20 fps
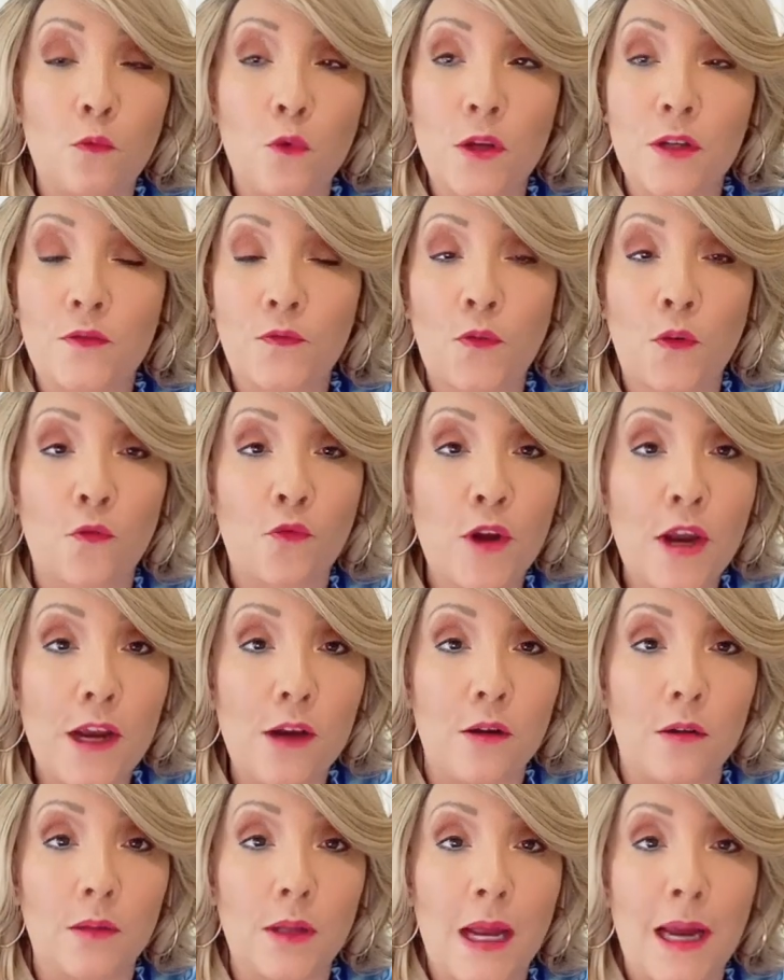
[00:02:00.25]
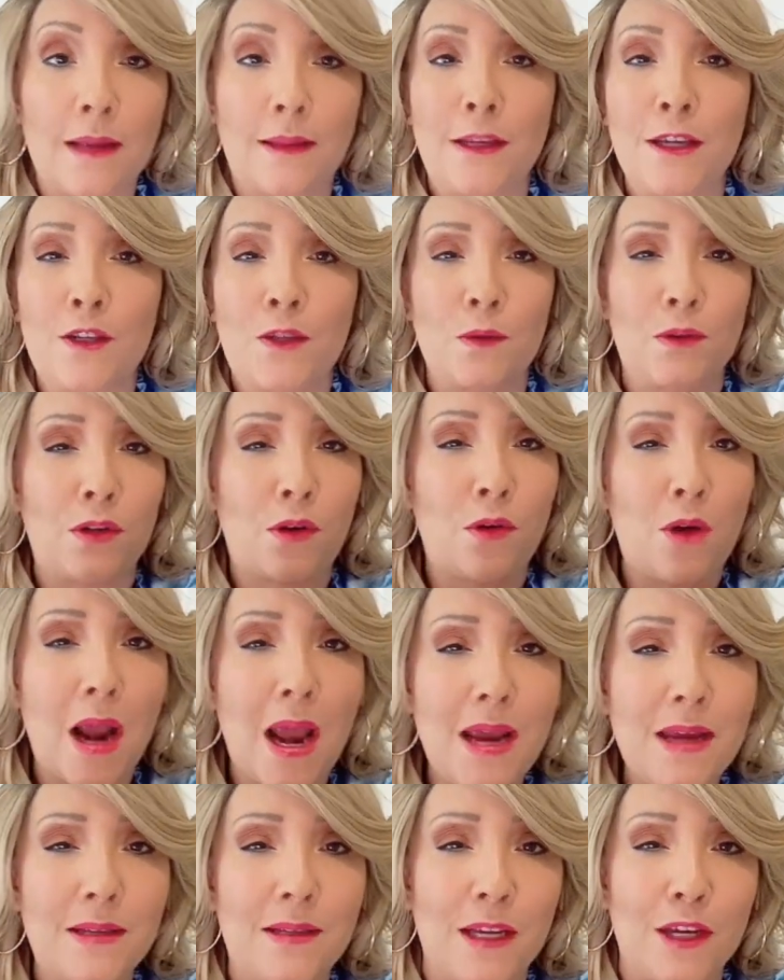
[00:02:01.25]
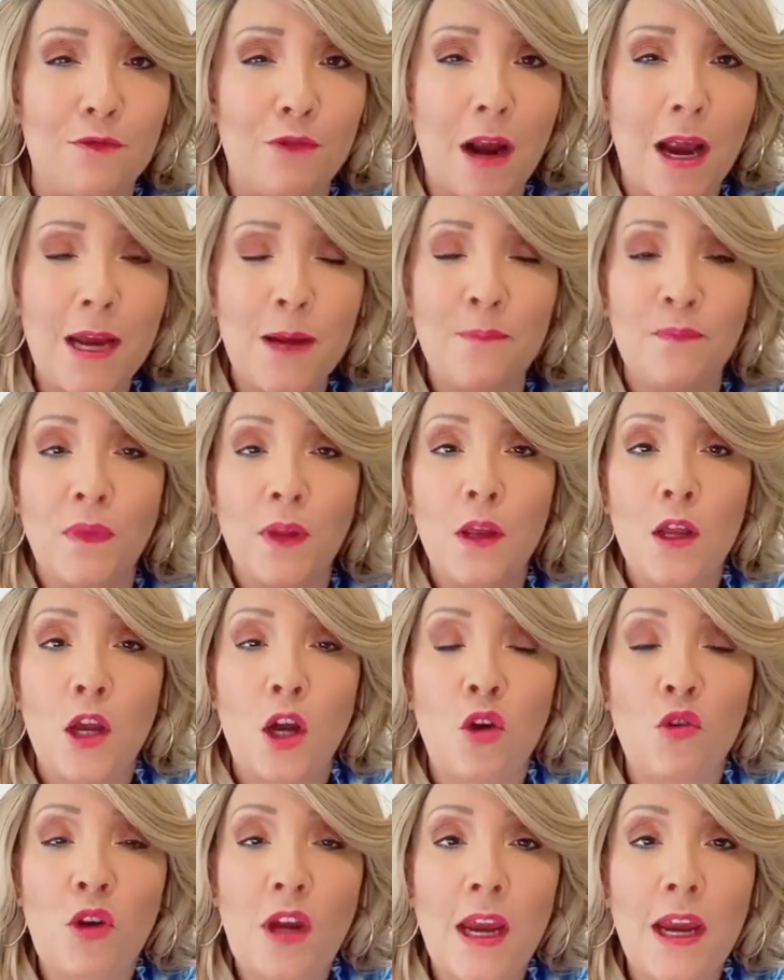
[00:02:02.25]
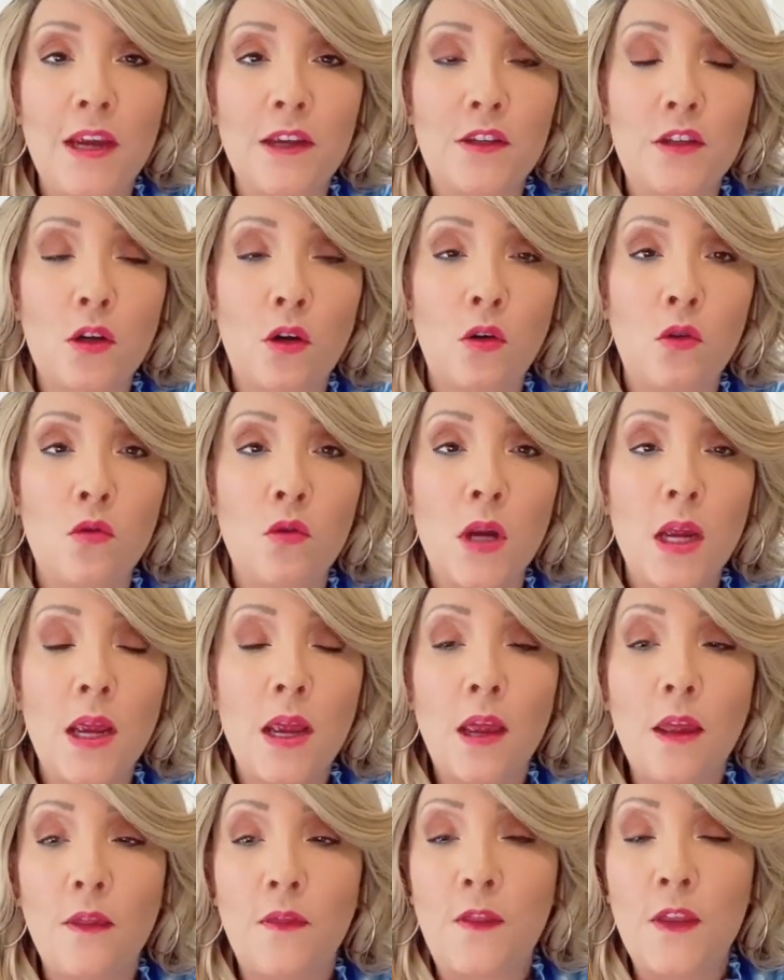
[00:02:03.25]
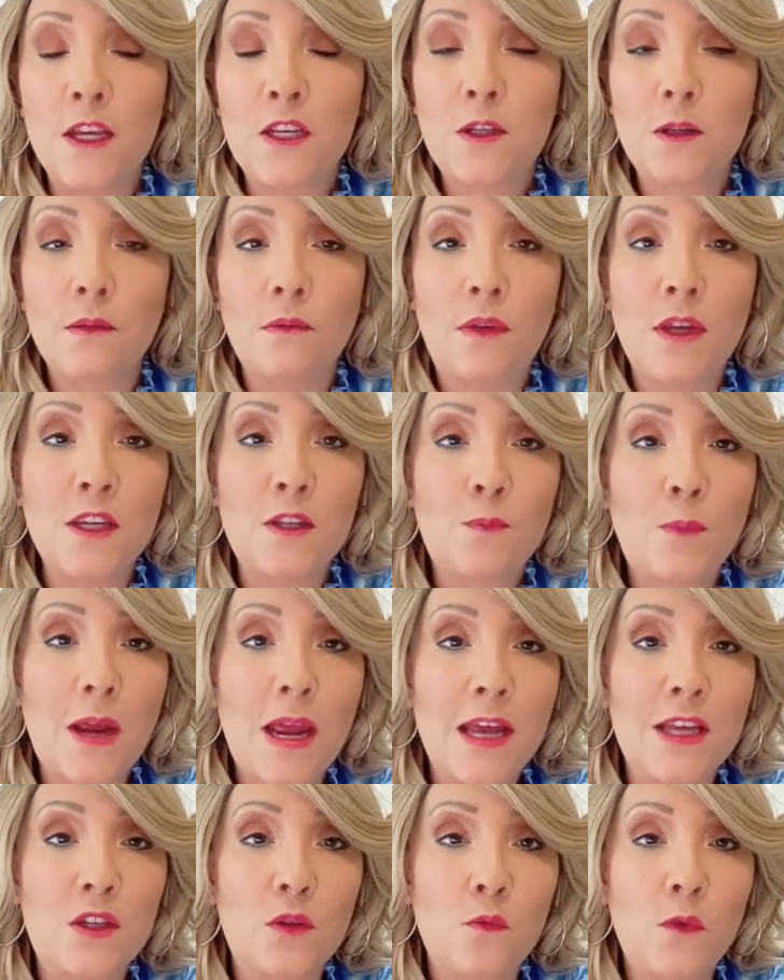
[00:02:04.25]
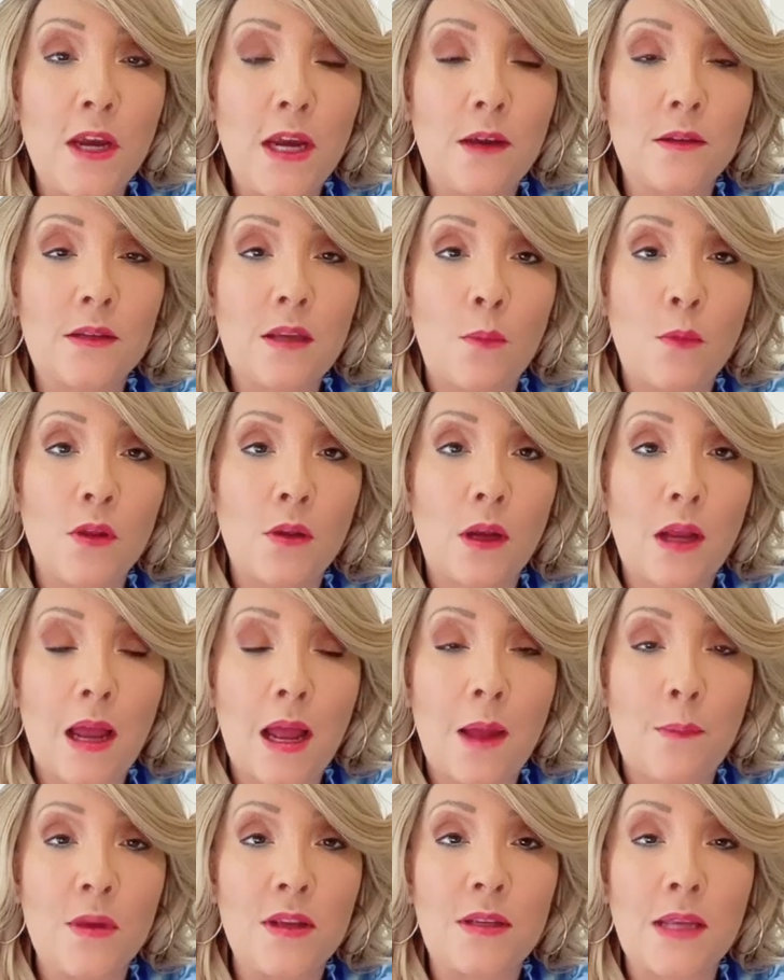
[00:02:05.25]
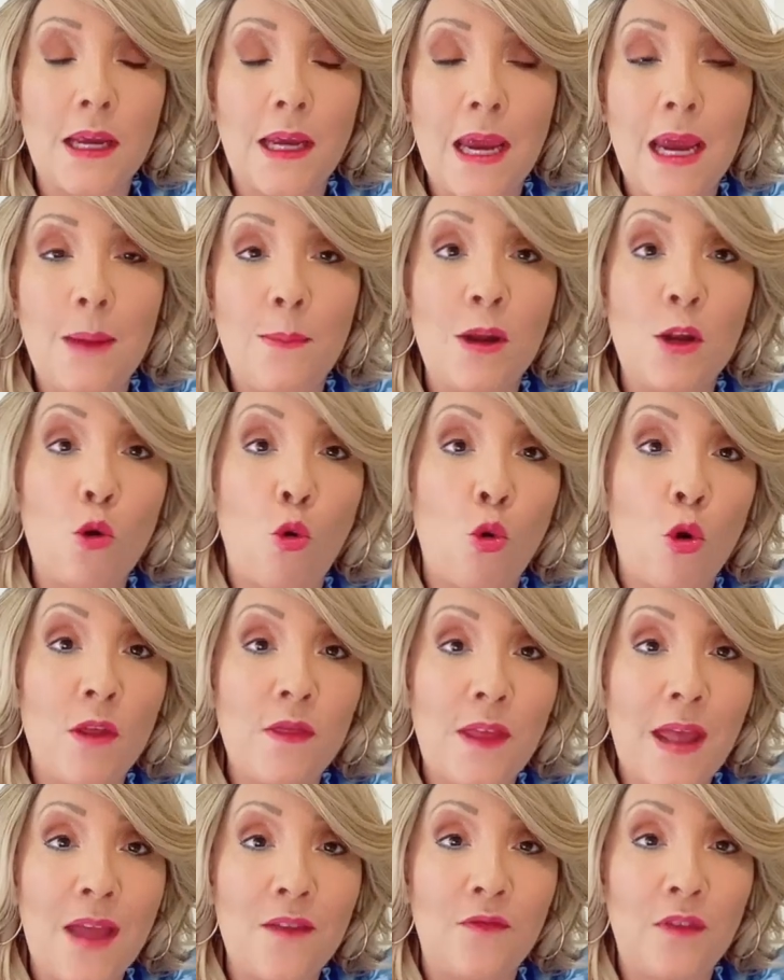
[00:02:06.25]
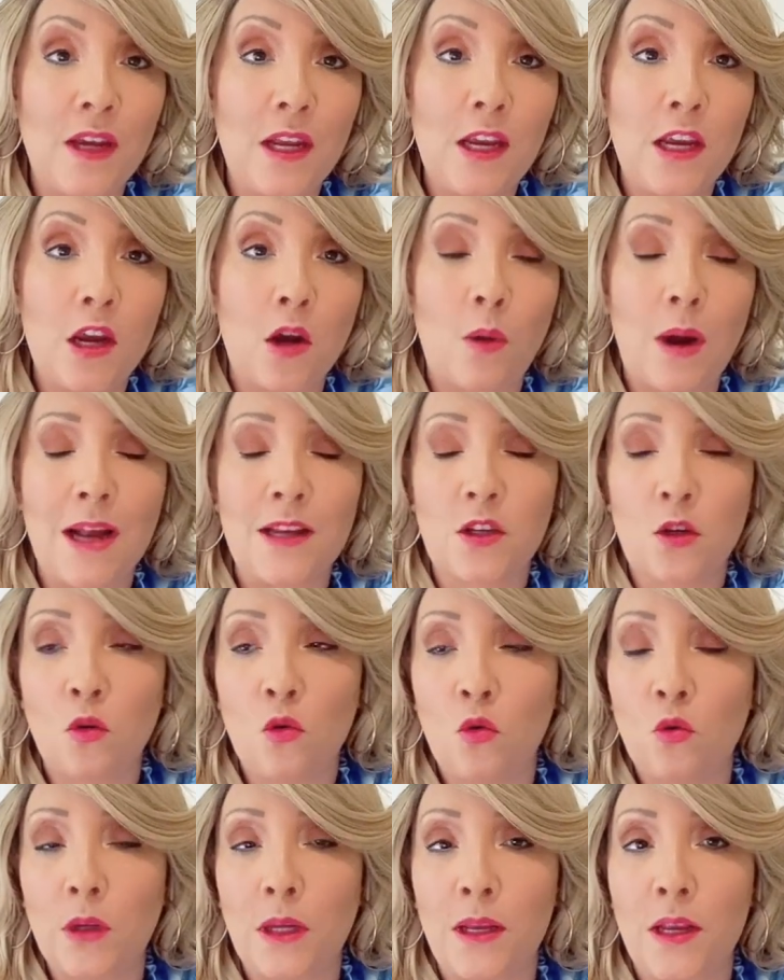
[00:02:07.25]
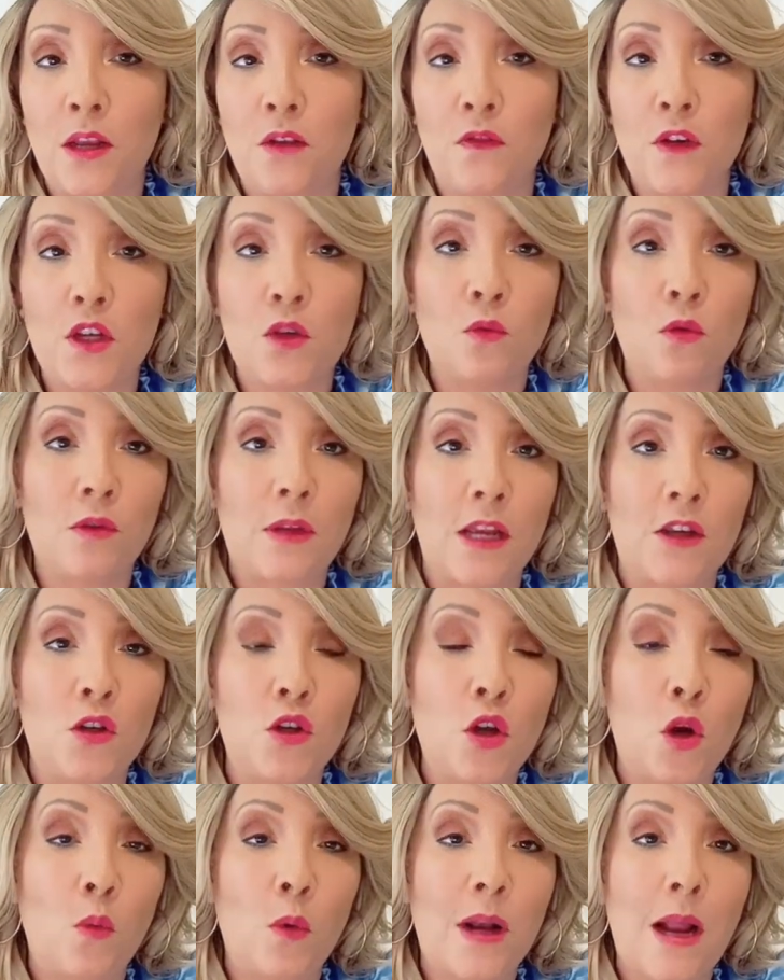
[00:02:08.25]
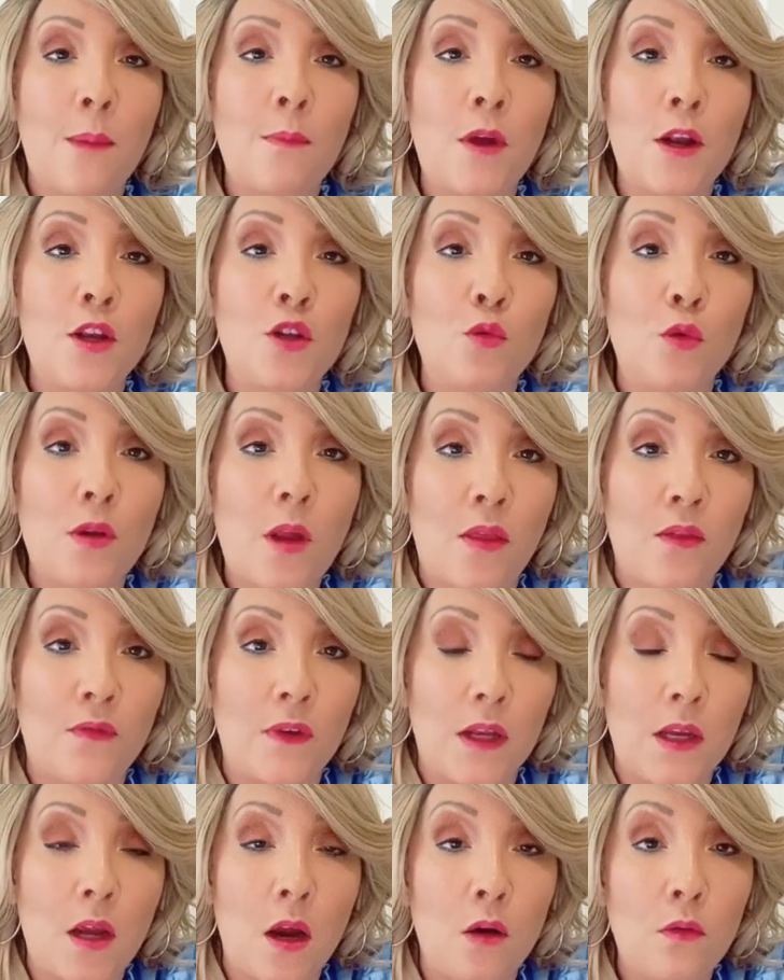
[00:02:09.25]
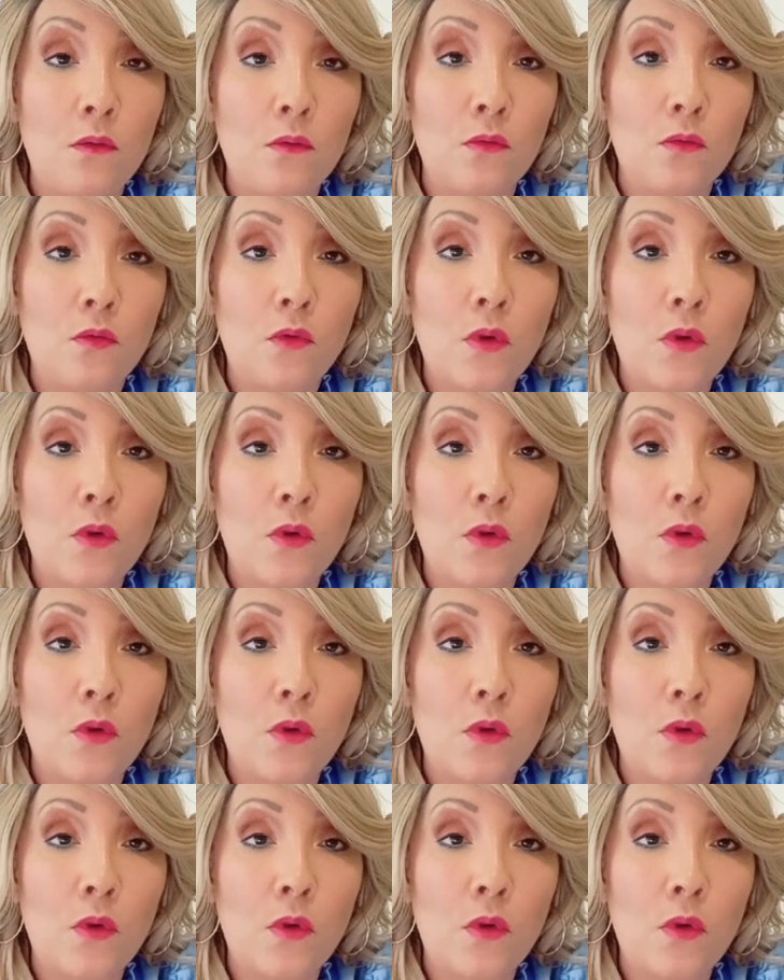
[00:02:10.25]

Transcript: was for real. Like this was crazy, right? Okay, so this this past week, some of the comments that came in on that video, I told an individual that you know what, I'm going to do another video,